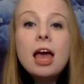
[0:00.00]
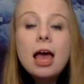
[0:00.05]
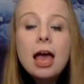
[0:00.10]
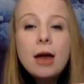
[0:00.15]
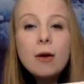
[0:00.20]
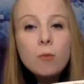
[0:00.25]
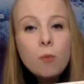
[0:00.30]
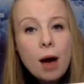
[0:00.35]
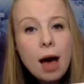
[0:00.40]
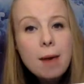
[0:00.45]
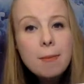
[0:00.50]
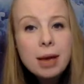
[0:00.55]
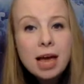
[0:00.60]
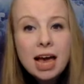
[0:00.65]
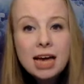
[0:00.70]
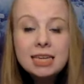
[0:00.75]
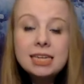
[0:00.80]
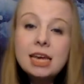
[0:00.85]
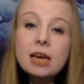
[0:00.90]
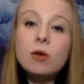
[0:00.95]
And why am I
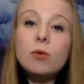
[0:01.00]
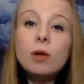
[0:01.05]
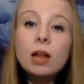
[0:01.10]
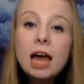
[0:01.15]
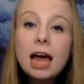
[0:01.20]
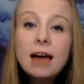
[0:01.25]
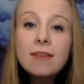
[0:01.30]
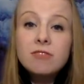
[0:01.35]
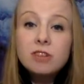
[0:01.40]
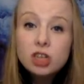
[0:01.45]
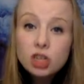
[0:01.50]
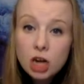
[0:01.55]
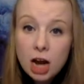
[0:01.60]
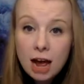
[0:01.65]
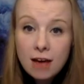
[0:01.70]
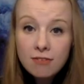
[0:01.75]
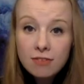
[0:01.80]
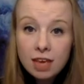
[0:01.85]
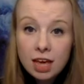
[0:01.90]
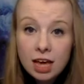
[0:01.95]
asking? Well, I have
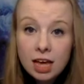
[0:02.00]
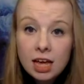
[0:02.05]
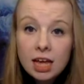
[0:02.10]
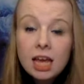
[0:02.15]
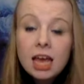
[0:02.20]
dysgraphia,